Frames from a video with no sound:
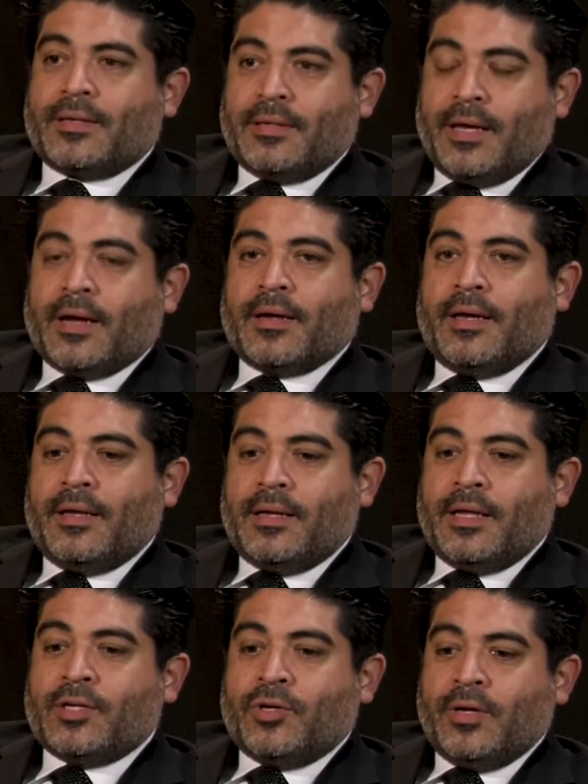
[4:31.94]
Yeah, and
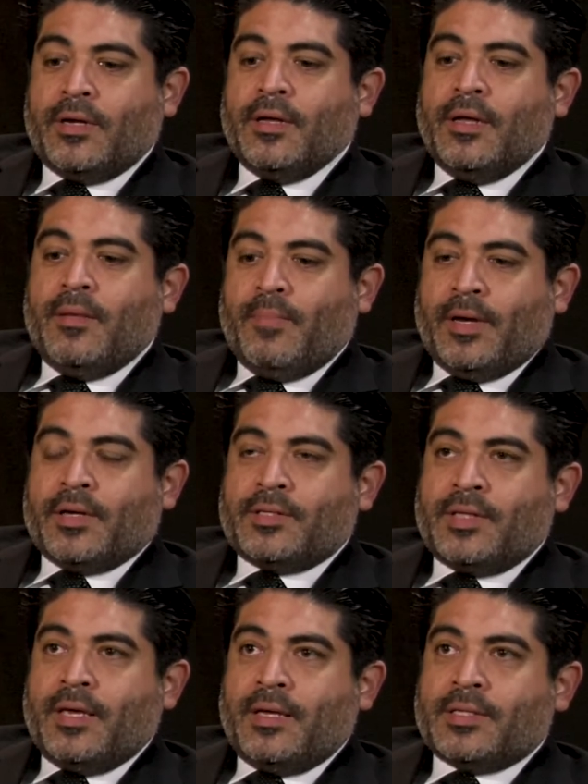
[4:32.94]
they could
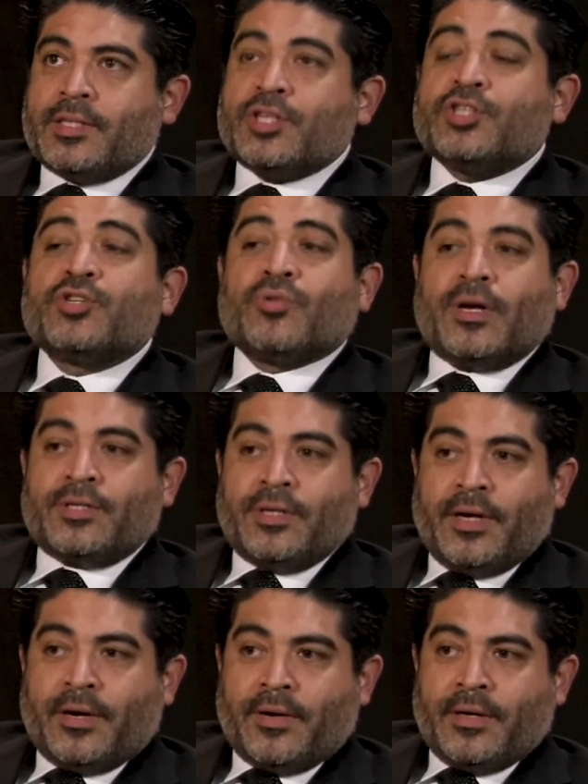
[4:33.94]
because it's a
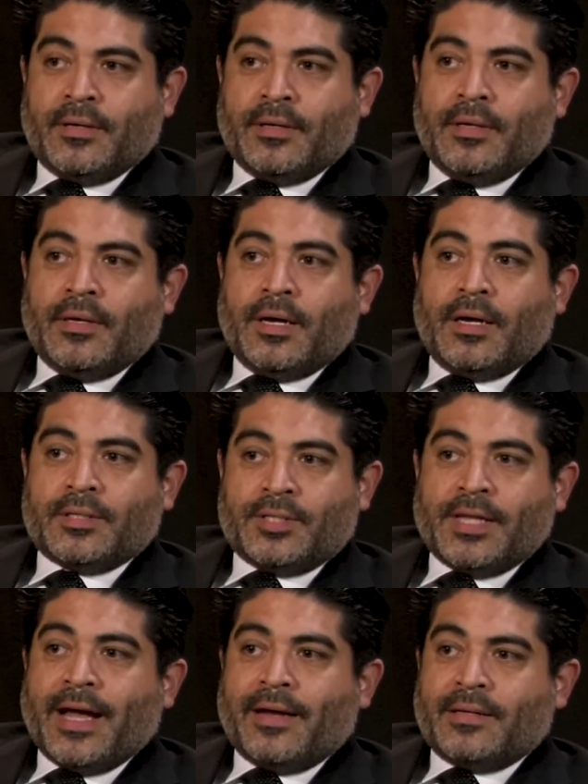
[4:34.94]
discretionary
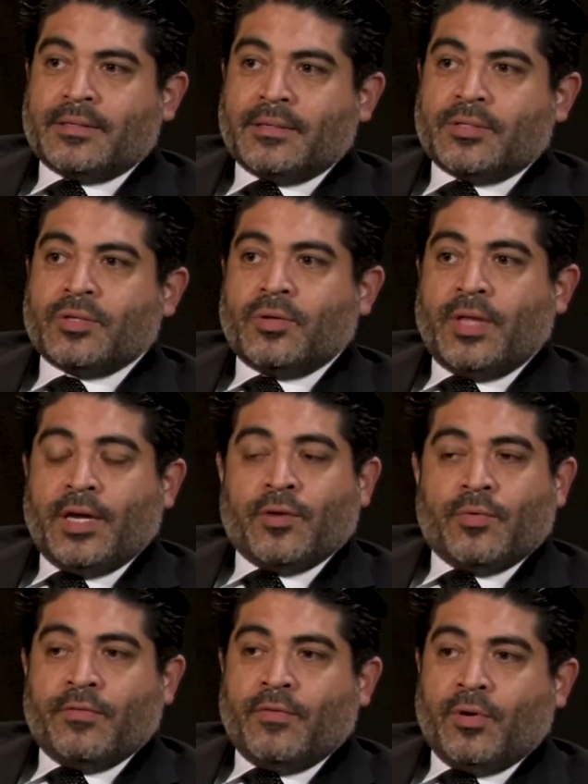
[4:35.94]
status, so they can
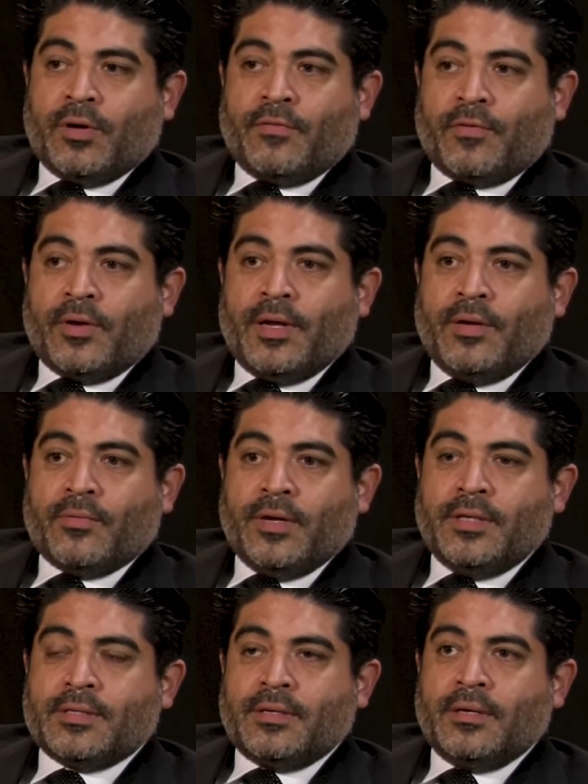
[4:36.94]
revoke it for any
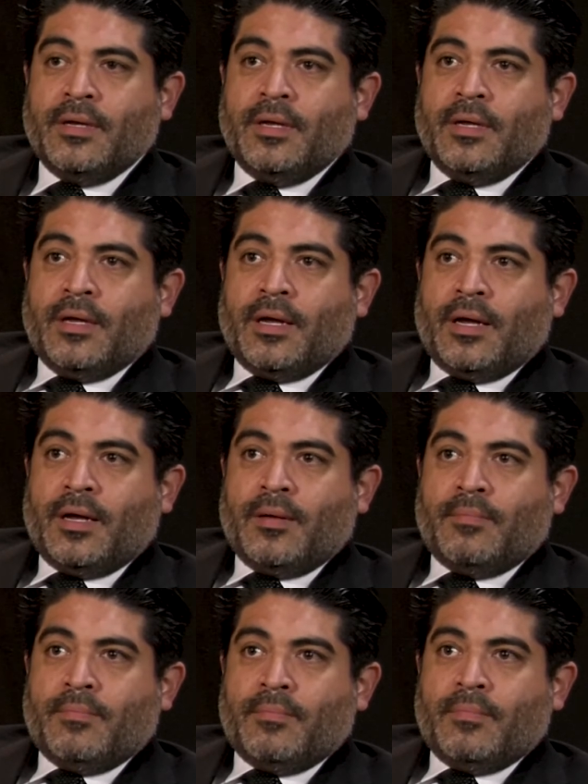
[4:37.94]
reason,
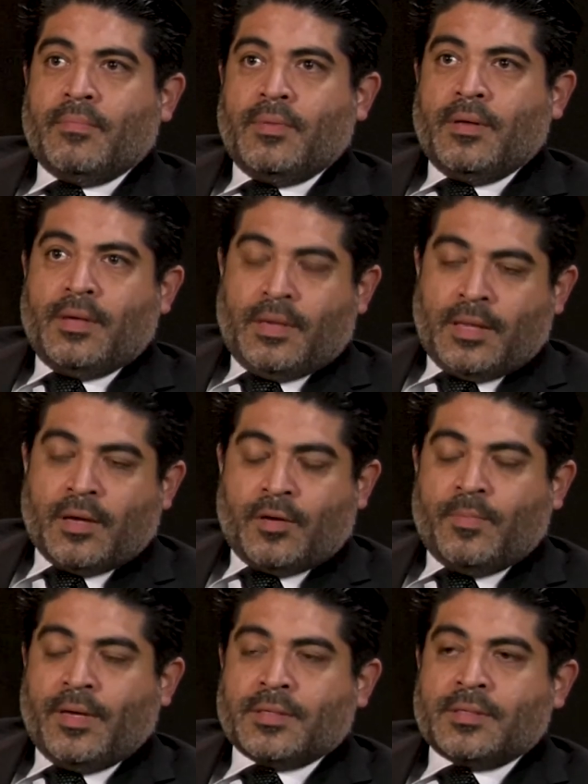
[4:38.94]
and it
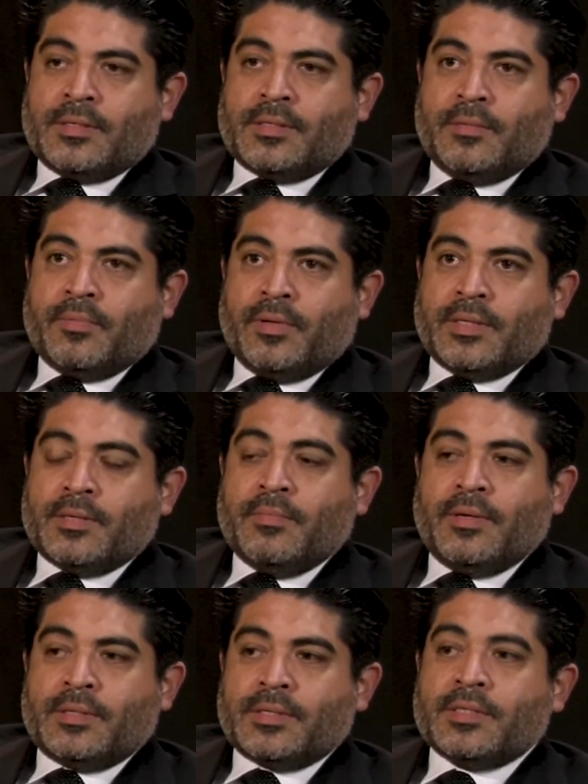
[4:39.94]
could be as simple as
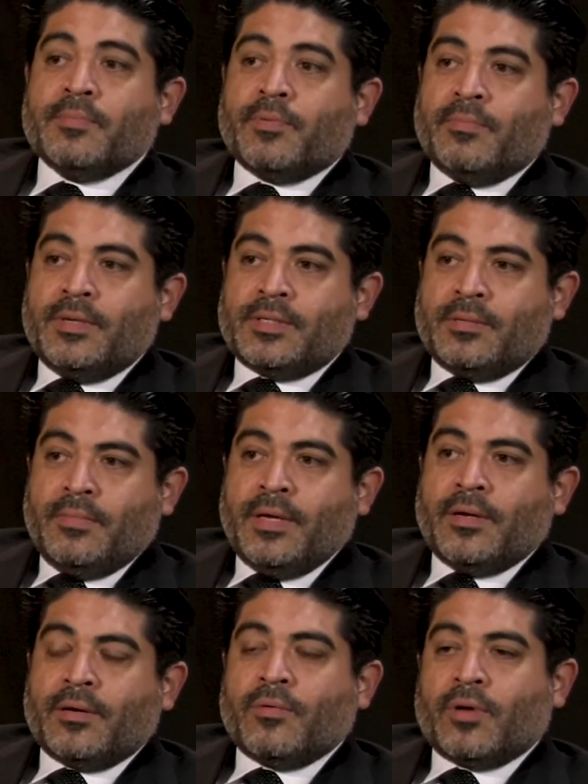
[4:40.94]
a simple
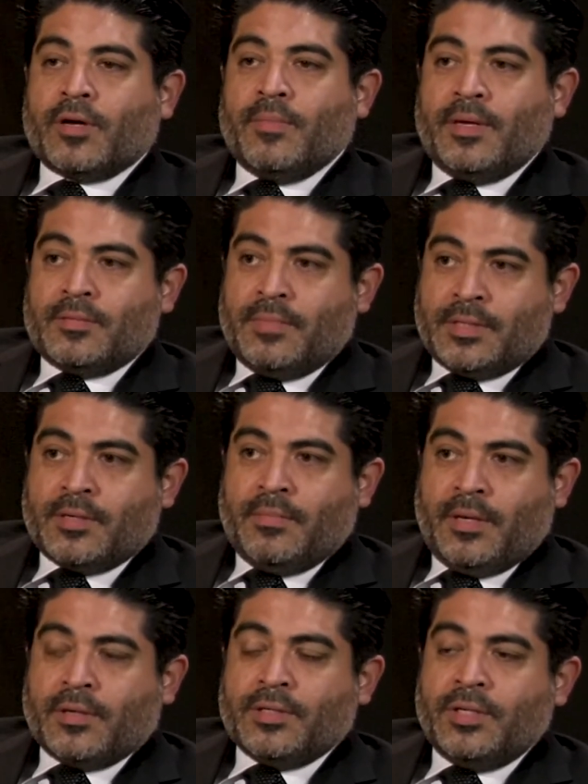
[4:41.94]
misdemeanor, or it could be as a
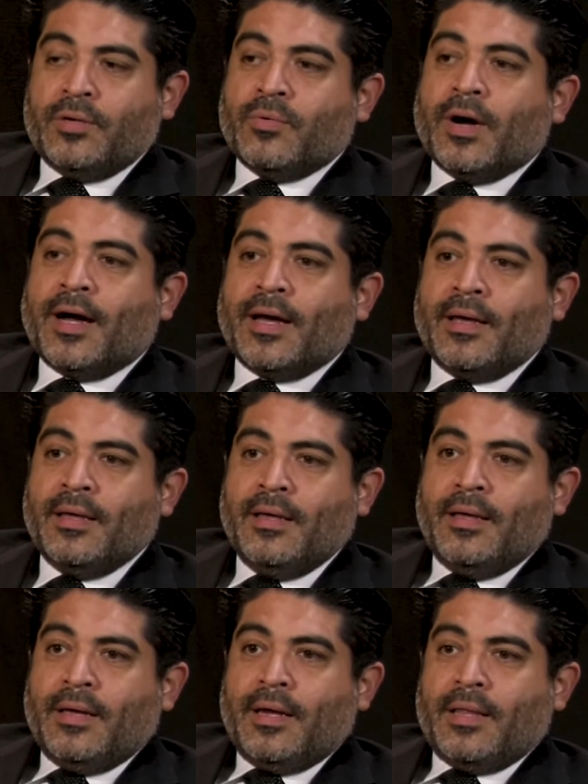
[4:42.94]
misdemeanor DUI,
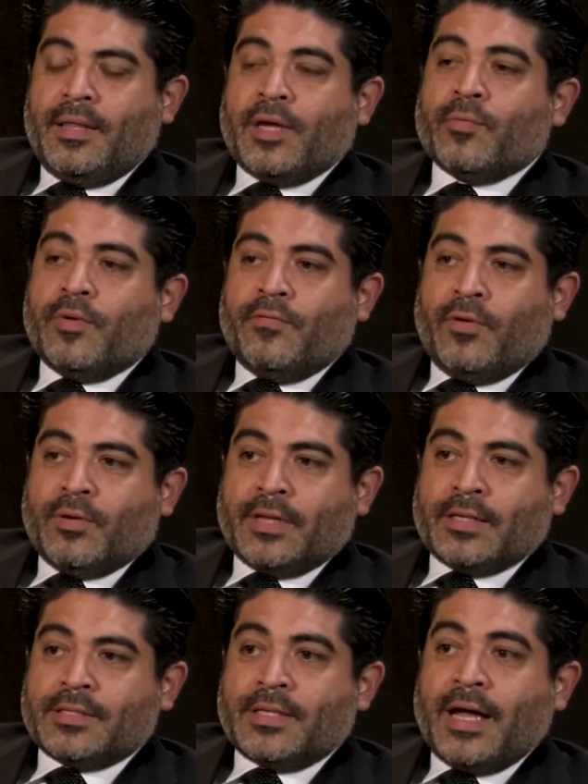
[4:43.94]
and they could revoke
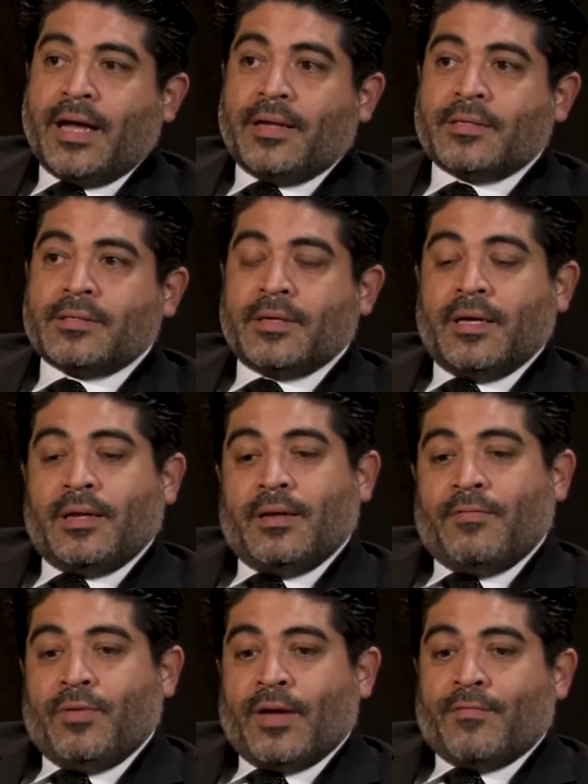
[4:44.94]
that status. And
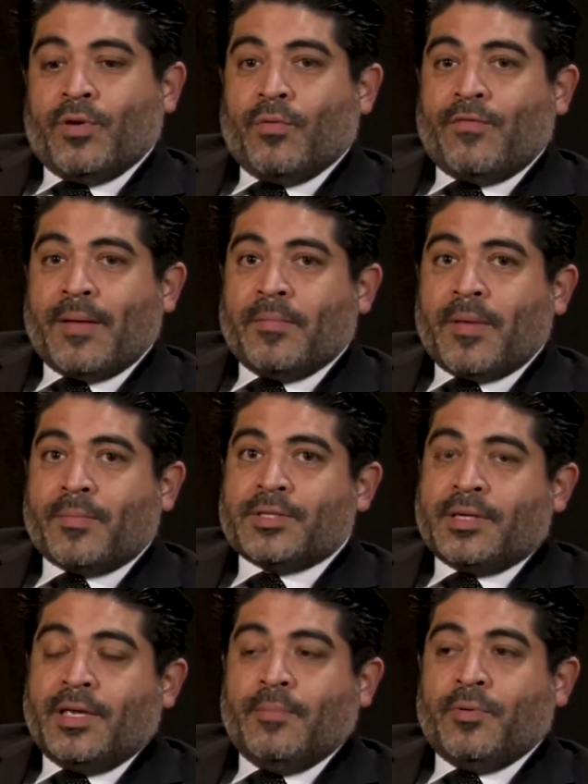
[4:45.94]
if you have no family members
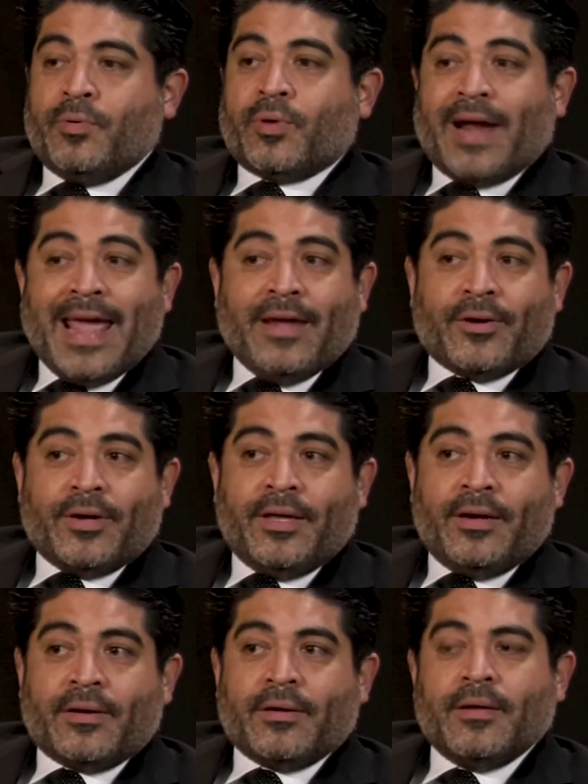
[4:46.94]
to keep you or anchored
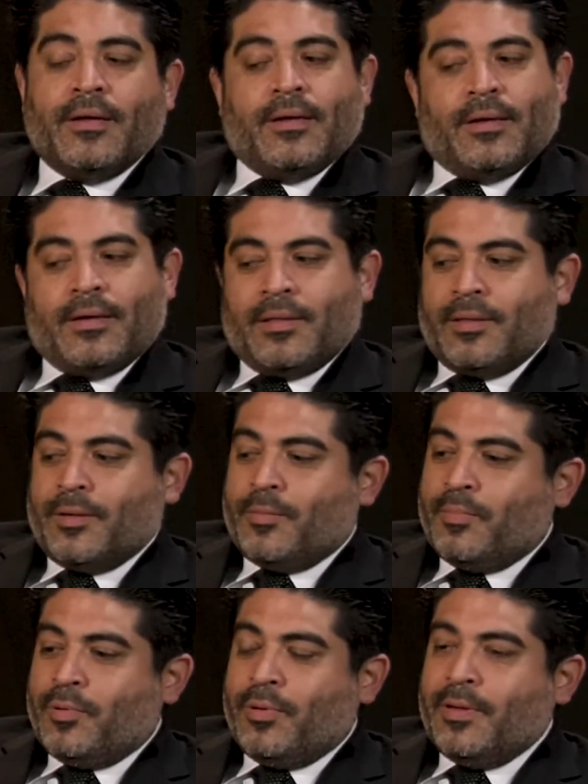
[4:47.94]
here, they'll
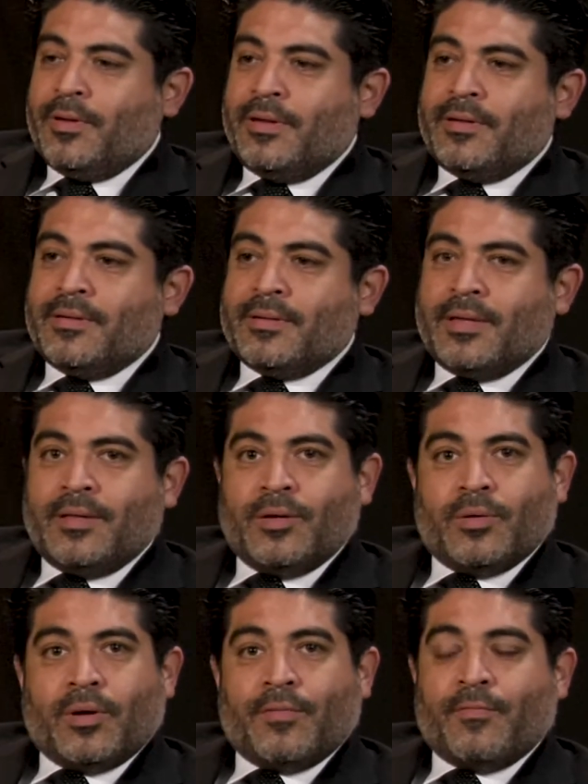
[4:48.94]
pull it and
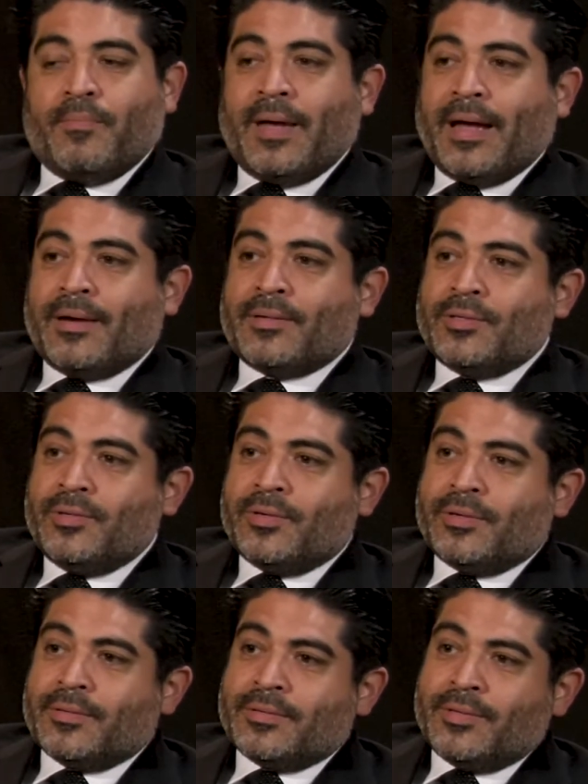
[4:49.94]
you off back to
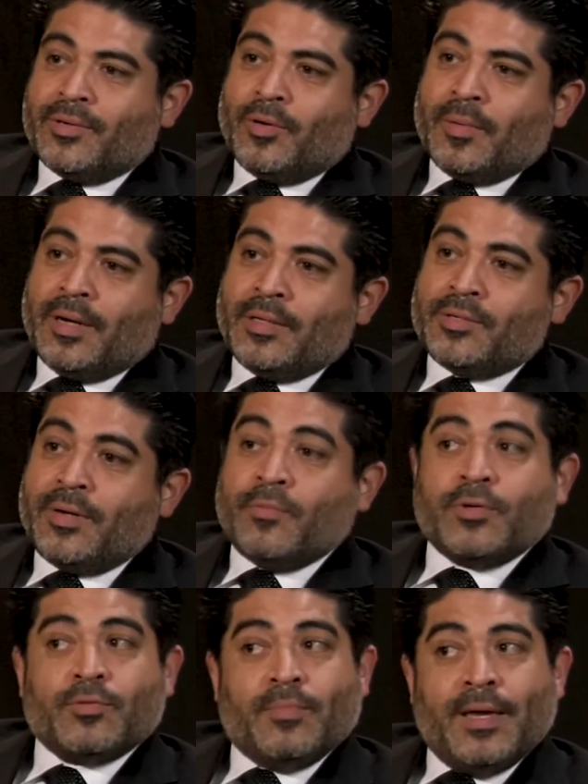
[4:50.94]
your home country,
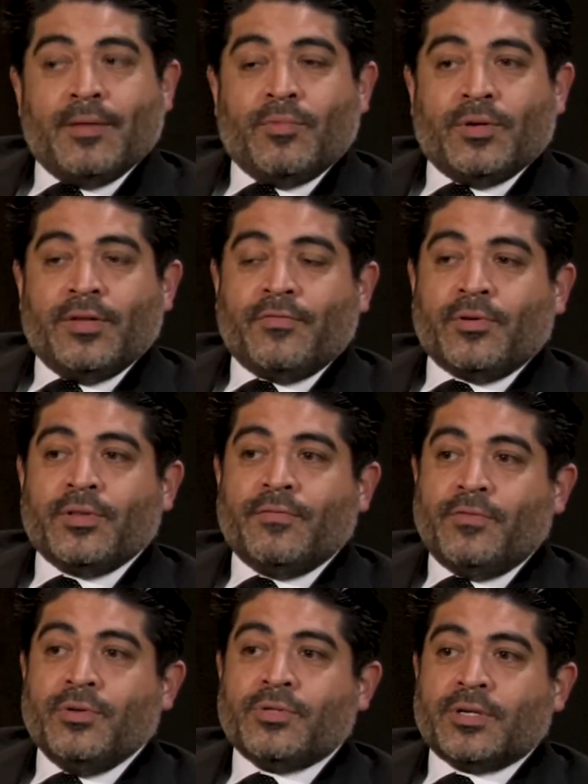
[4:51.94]
which will make it more difficult in
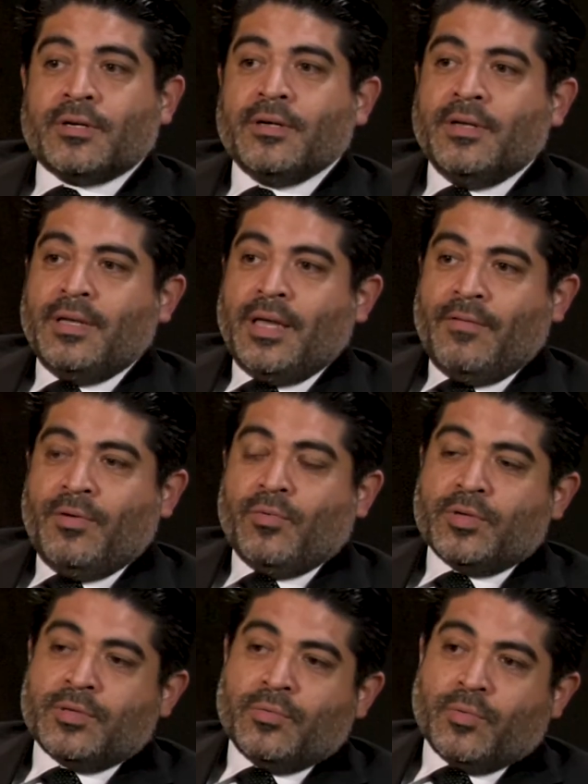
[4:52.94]
the future if you
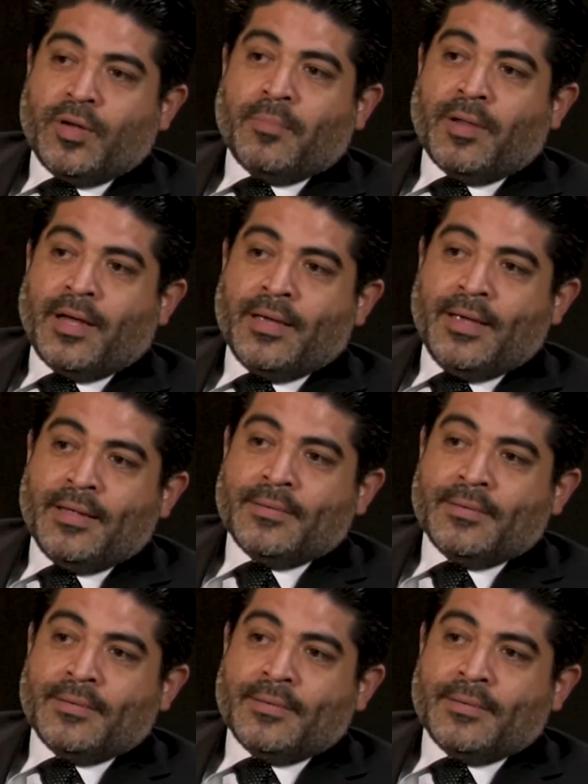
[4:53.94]
wish to reapply again.